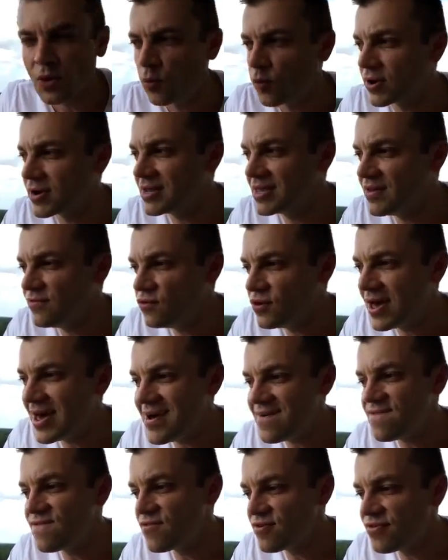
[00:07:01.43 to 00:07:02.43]
we're going to give you
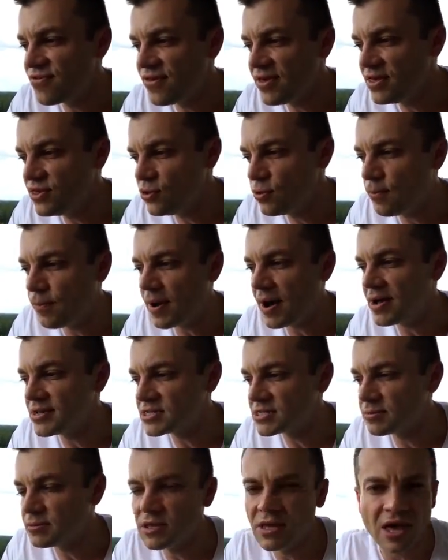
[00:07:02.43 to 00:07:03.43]
everything you
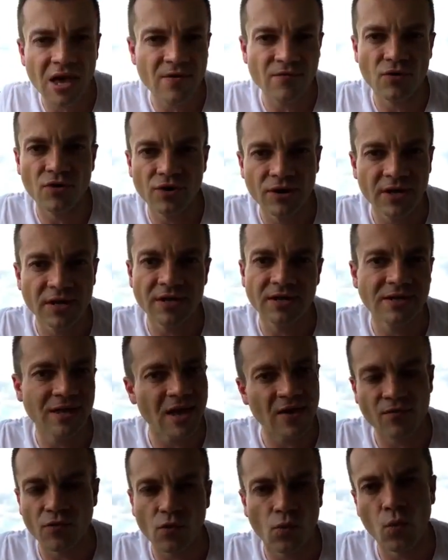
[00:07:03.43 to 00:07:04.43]
possibly ever needed
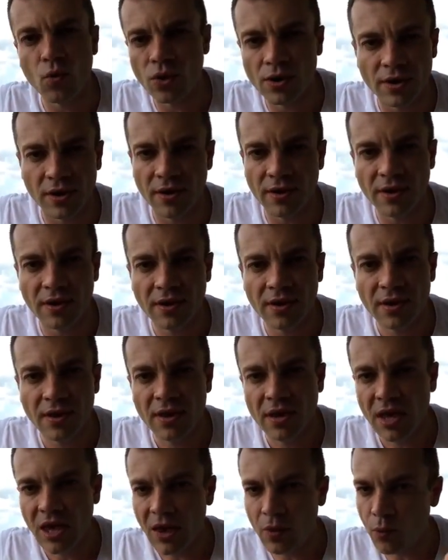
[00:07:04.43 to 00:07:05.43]
ever wanted
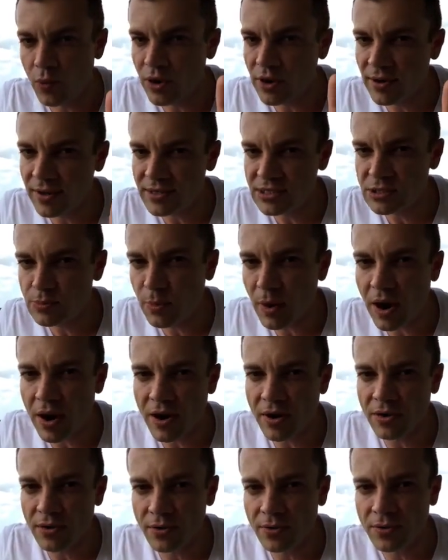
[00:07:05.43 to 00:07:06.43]
and we're going to
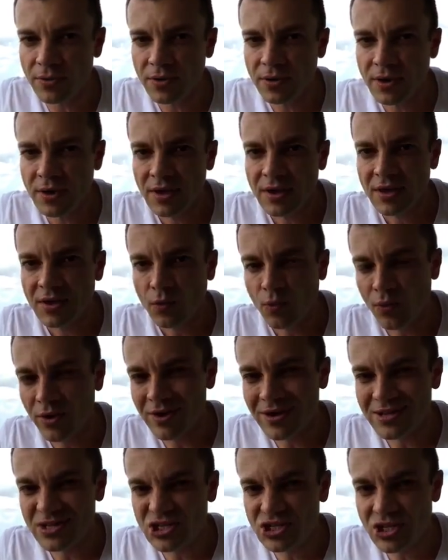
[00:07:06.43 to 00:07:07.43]
inspire you we're
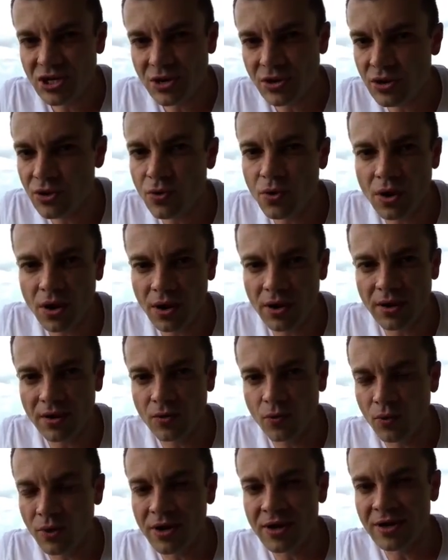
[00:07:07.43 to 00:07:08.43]
going to cheer you on
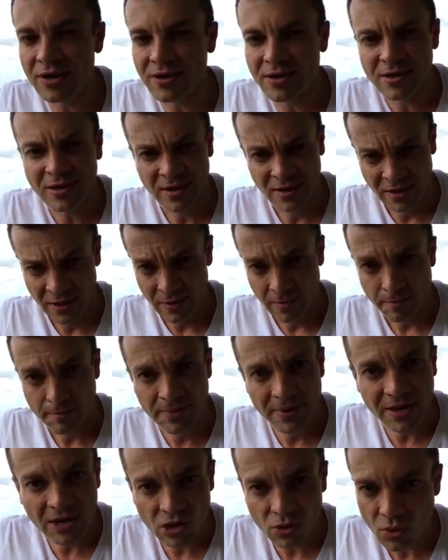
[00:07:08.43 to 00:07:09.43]
we're going to
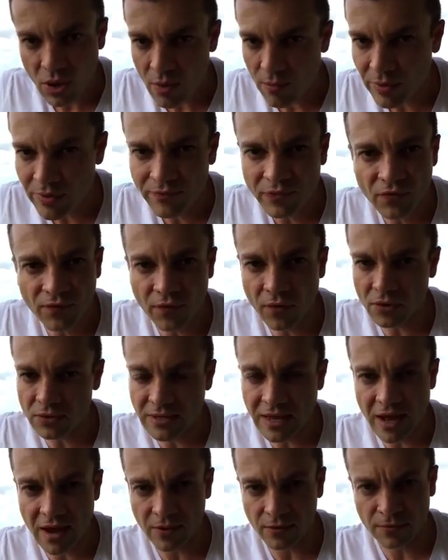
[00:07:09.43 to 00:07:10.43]
pick you up if you
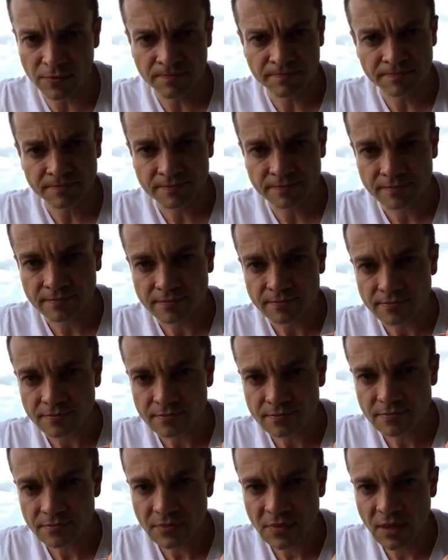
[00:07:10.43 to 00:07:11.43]
fall down
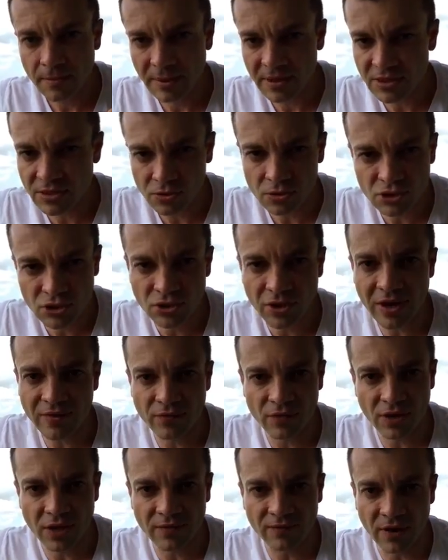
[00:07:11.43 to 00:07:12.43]
but don't you
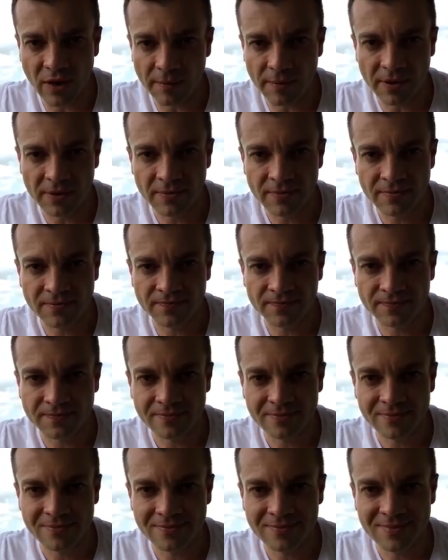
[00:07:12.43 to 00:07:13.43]
ever give up
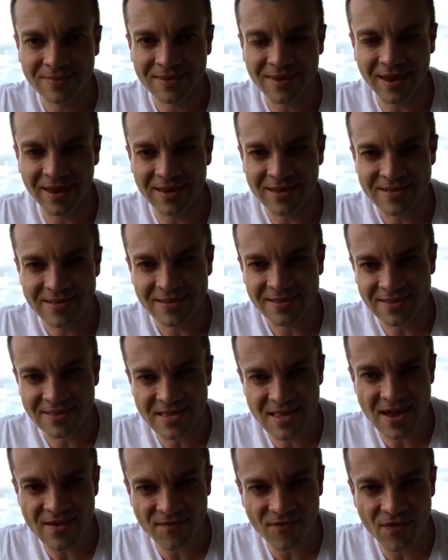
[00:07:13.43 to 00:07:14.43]
Okay?
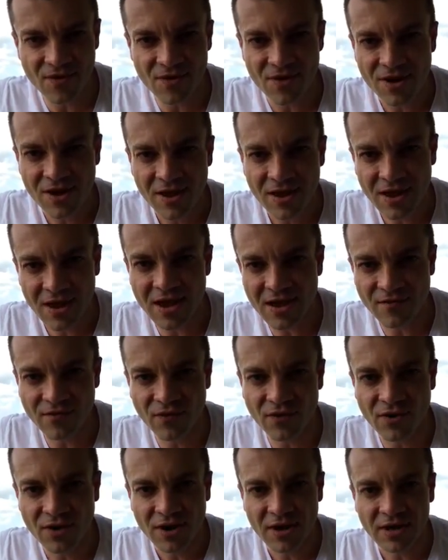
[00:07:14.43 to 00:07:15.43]
Never,
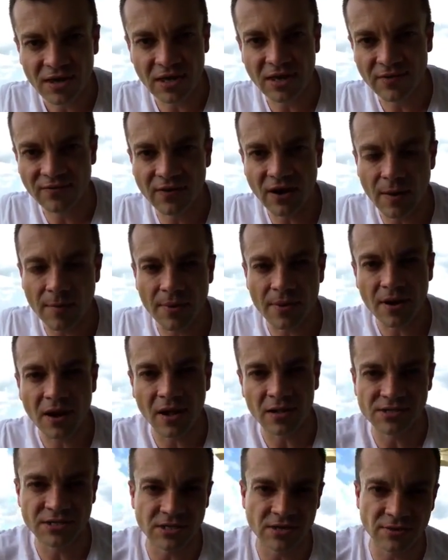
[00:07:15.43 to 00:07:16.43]
ever give up.
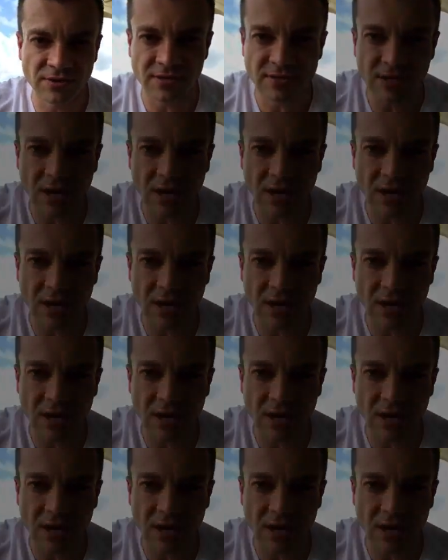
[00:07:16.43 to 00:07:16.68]
I'll see you at